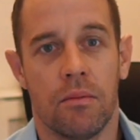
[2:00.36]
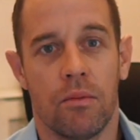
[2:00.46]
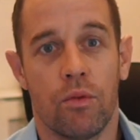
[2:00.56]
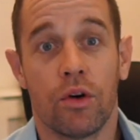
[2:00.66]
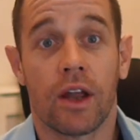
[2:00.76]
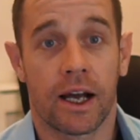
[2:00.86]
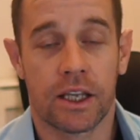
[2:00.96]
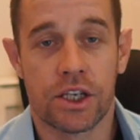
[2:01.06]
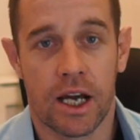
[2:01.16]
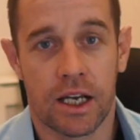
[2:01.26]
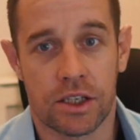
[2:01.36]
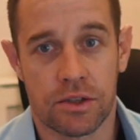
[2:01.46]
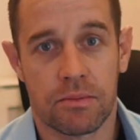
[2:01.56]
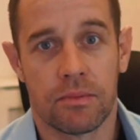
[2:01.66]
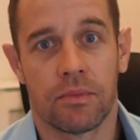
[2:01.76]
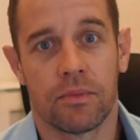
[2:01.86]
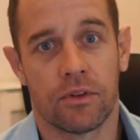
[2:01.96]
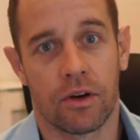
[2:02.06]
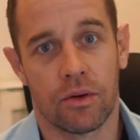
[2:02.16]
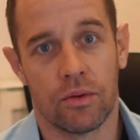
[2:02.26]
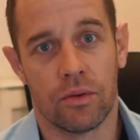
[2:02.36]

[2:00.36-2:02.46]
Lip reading: will likely change. So